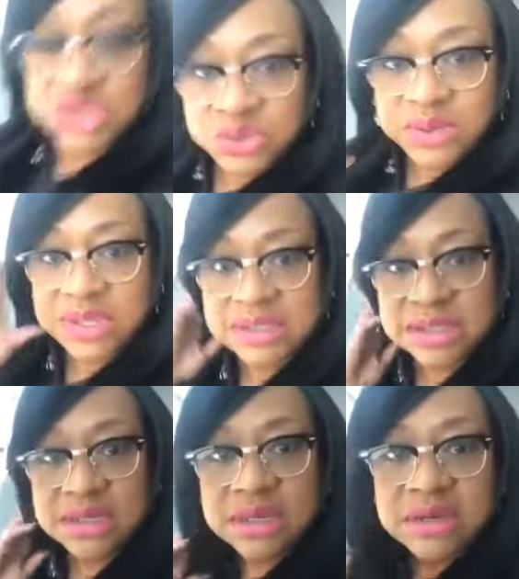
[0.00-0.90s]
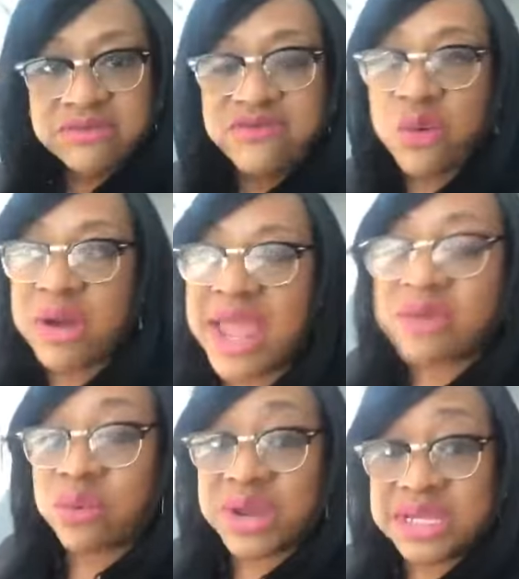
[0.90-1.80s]
to it for
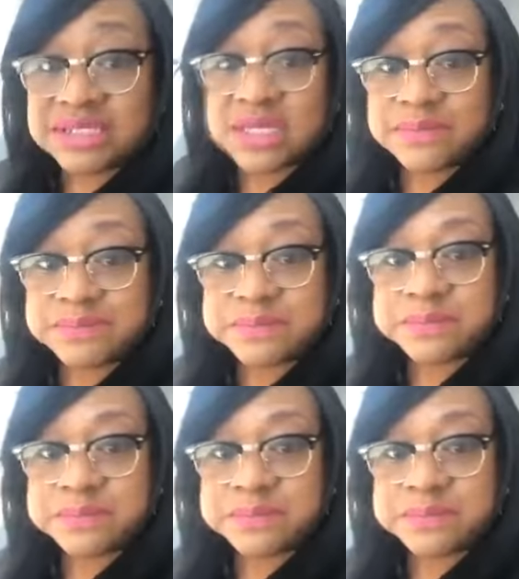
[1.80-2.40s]
a reason.